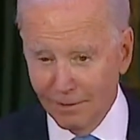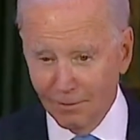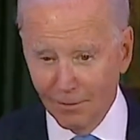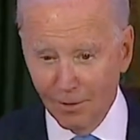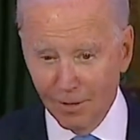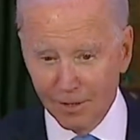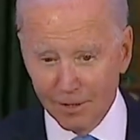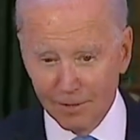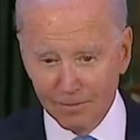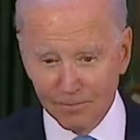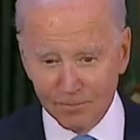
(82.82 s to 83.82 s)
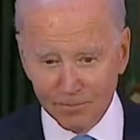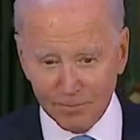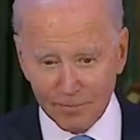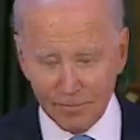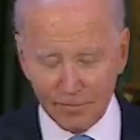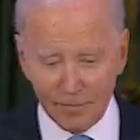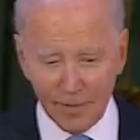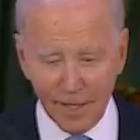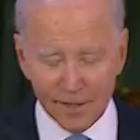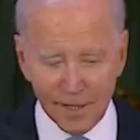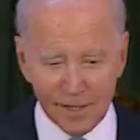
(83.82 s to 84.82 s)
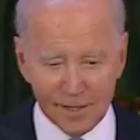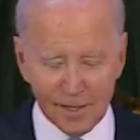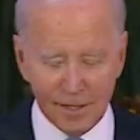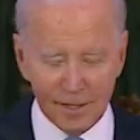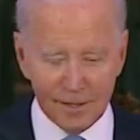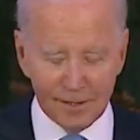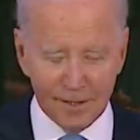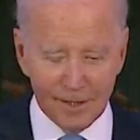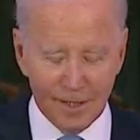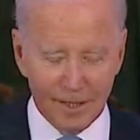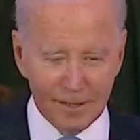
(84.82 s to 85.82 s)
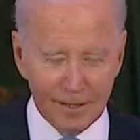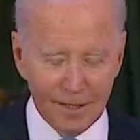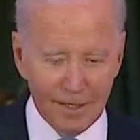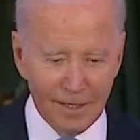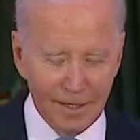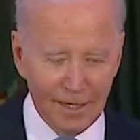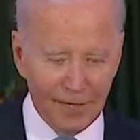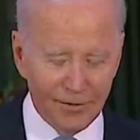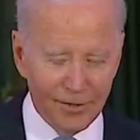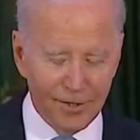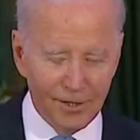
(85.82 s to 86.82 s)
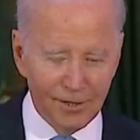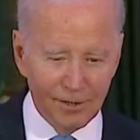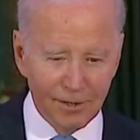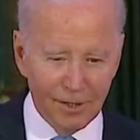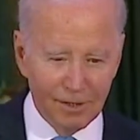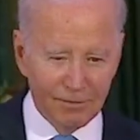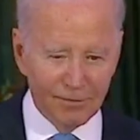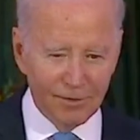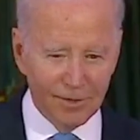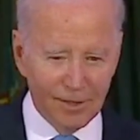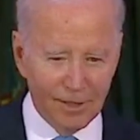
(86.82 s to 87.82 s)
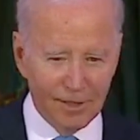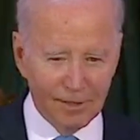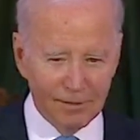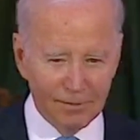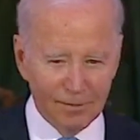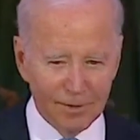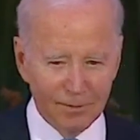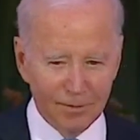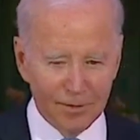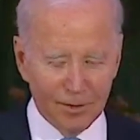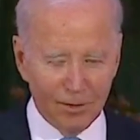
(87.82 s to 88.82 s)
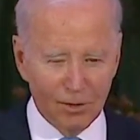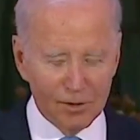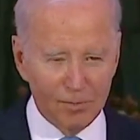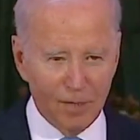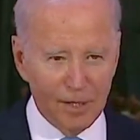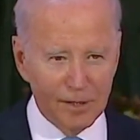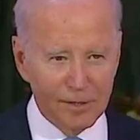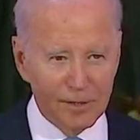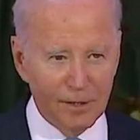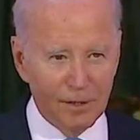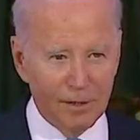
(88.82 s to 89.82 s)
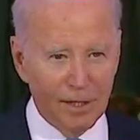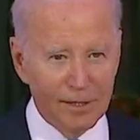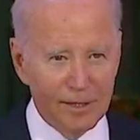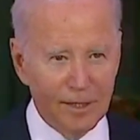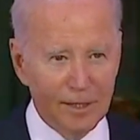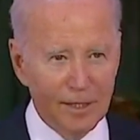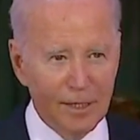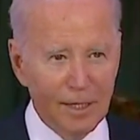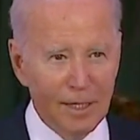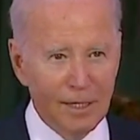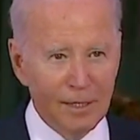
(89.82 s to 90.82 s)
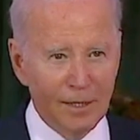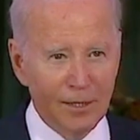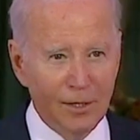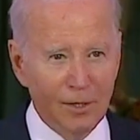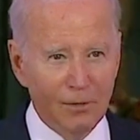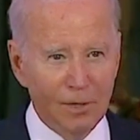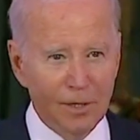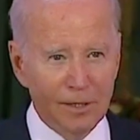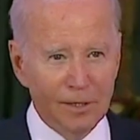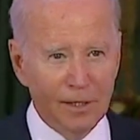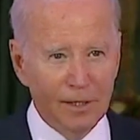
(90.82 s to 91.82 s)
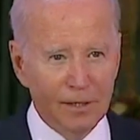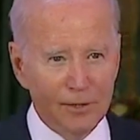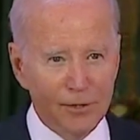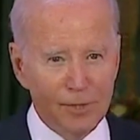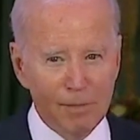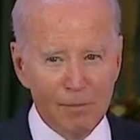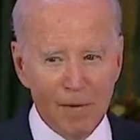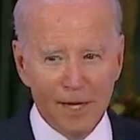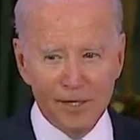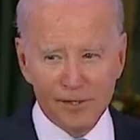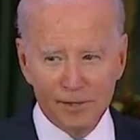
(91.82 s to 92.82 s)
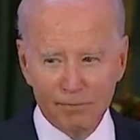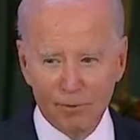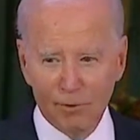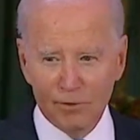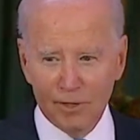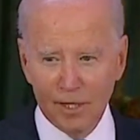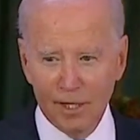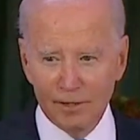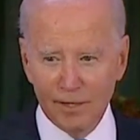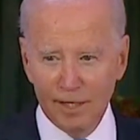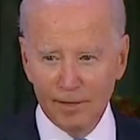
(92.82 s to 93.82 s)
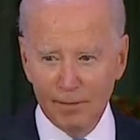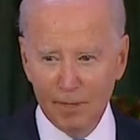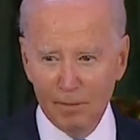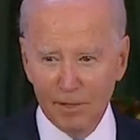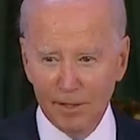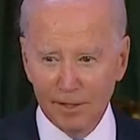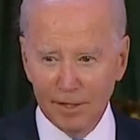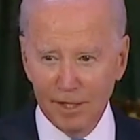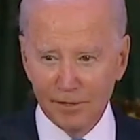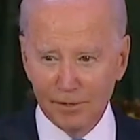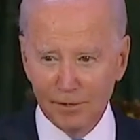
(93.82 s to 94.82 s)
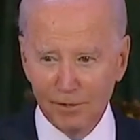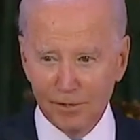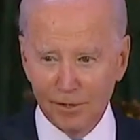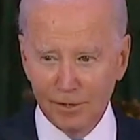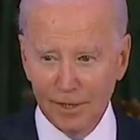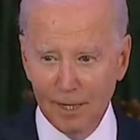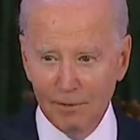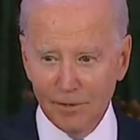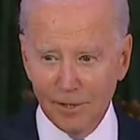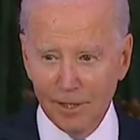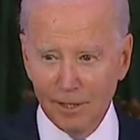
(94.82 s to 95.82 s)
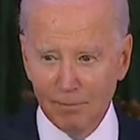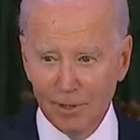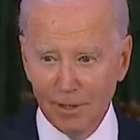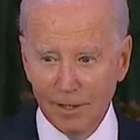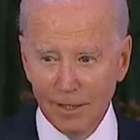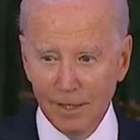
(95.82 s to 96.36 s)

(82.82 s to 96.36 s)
Worrisome. As I said at the uh, at the dinner uh, for the uh, with with the correspondence dinner, I said, you know, when Jimmy Madison wrote the con- that amendment in the Constitution, I was there, but uh,